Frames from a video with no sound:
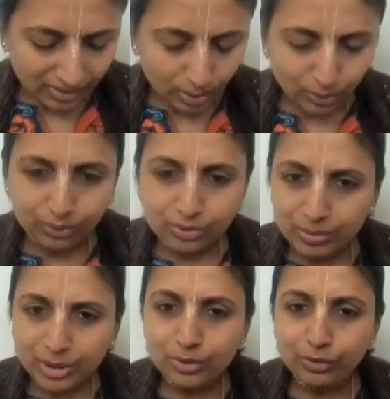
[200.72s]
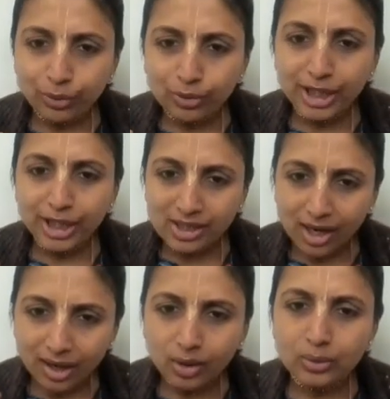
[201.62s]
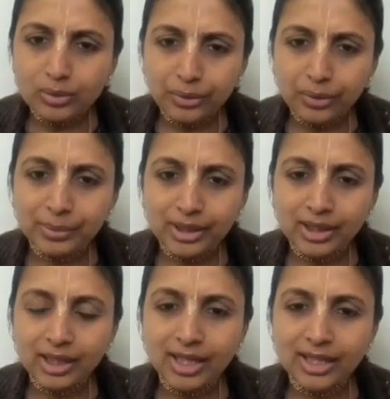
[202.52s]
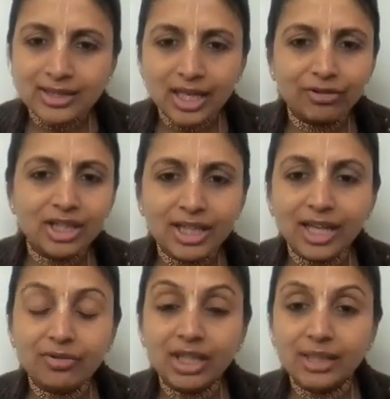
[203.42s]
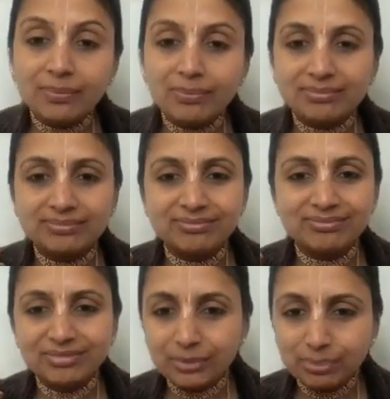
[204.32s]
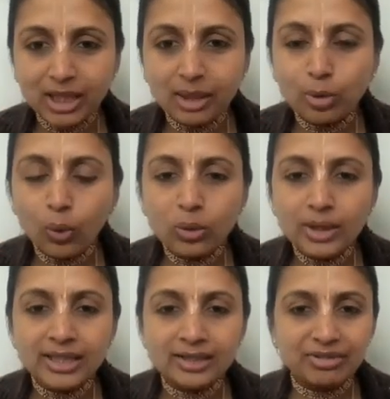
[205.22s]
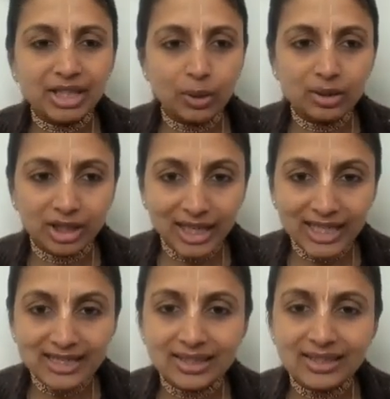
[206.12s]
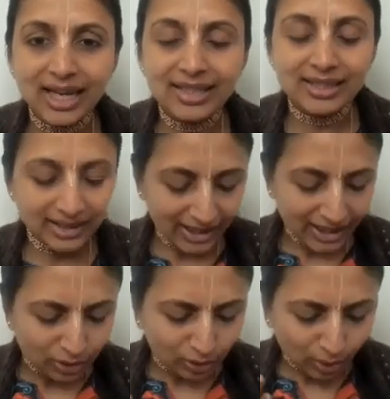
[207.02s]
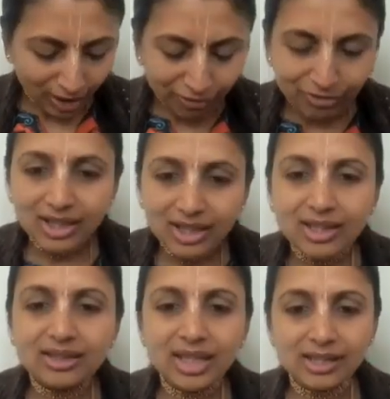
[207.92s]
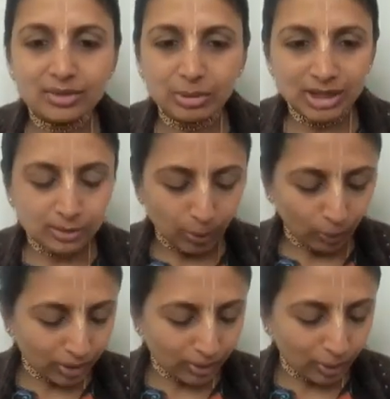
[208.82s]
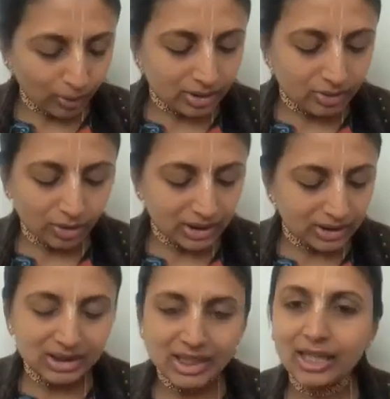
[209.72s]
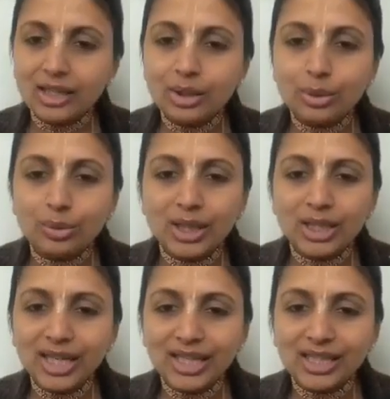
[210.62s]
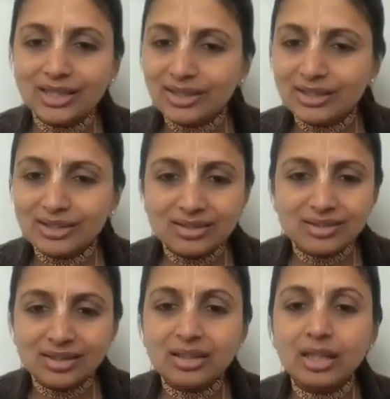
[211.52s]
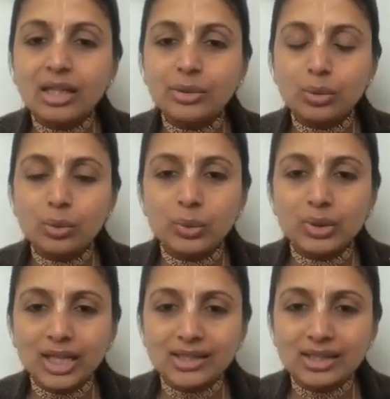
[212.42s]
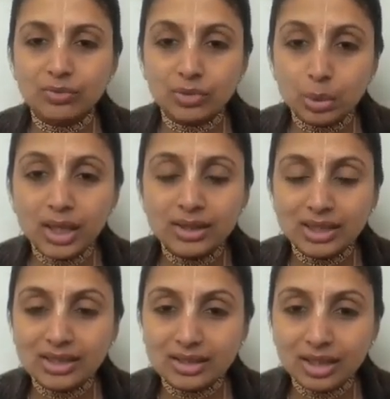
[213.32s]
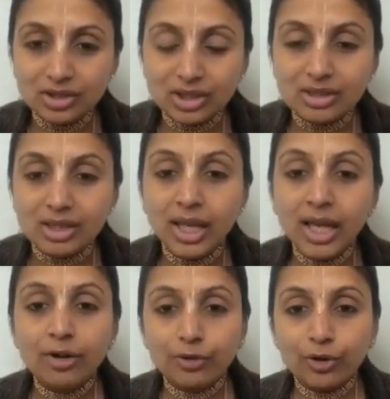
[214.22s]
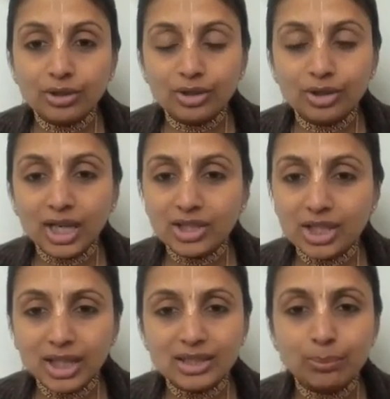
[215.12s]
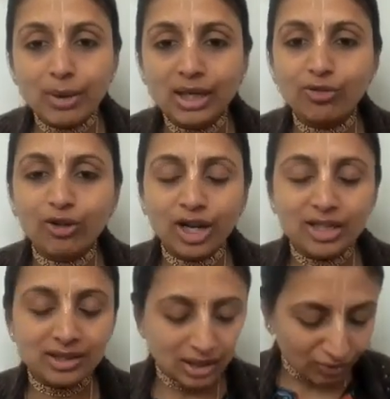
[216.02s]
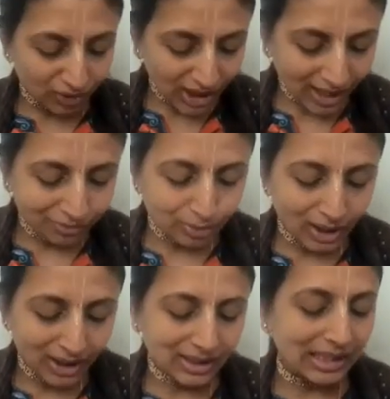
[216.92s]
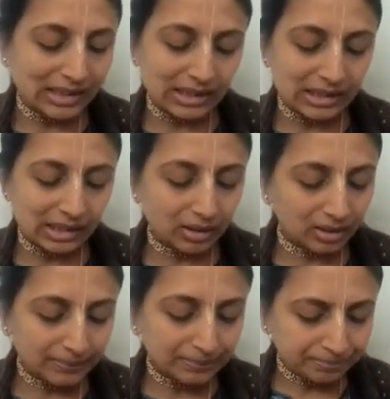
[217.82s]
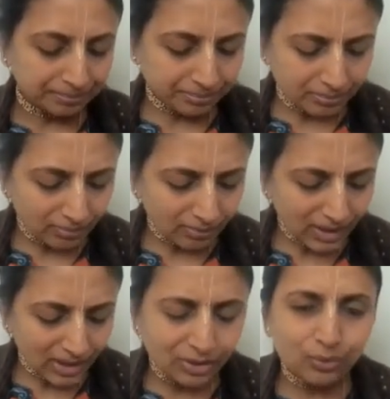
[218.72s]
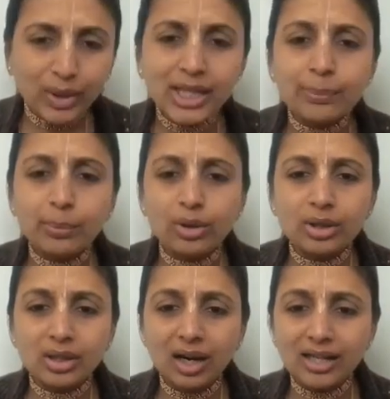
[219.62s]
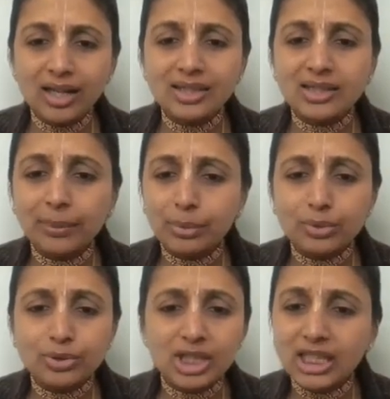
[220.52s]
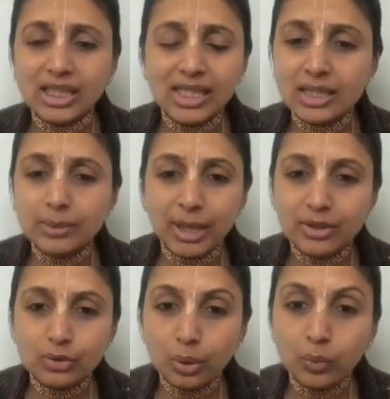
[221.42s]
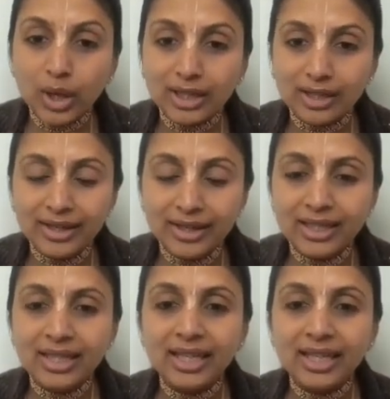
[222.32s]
so symptoms of old age are also appearing in us. Every day we become old. We are not realizing that. So everything that is being spoken about in verses 18 to 28 is certainly true with us. Vidura's instructions for Dhritarashtra is meant for us, and we have to take the lessons learned. This is very important. Kala is approaching it. It spares no one, right?